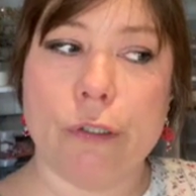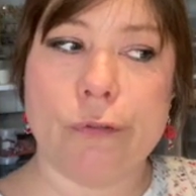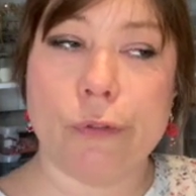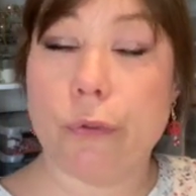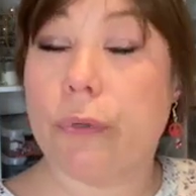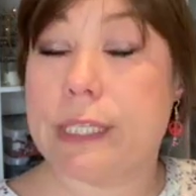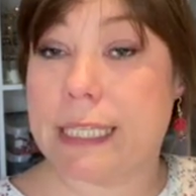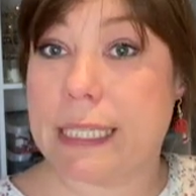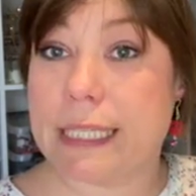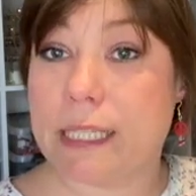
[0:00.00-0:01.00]
to
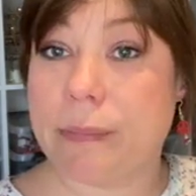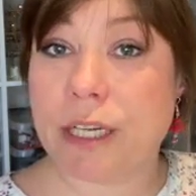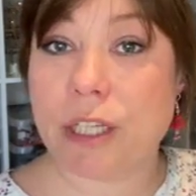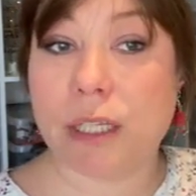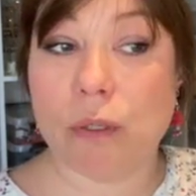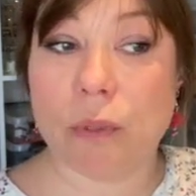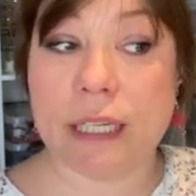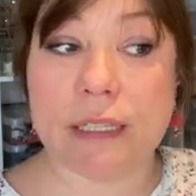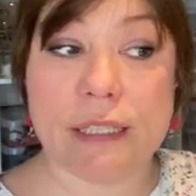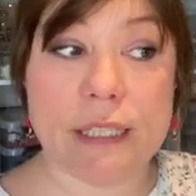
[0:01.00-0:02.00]
resist, especially when
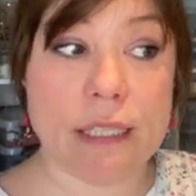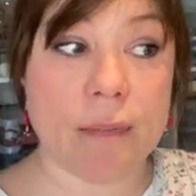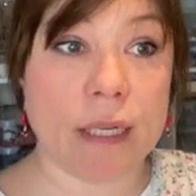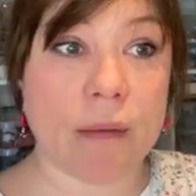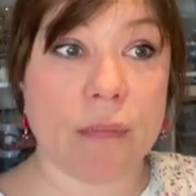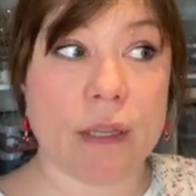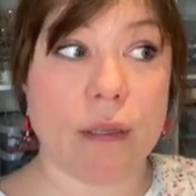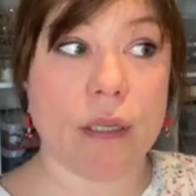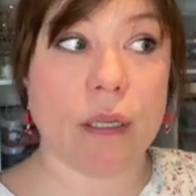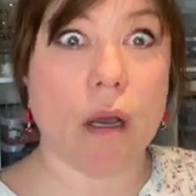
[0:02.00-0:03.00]
I see them and I'm
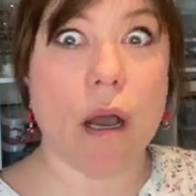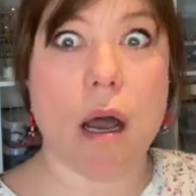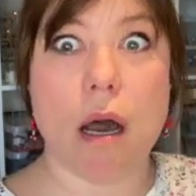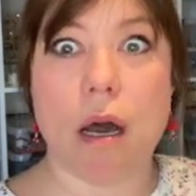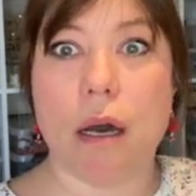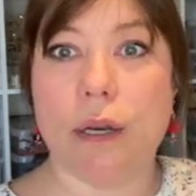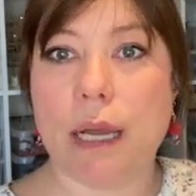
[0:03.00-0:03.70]
thinking, oh,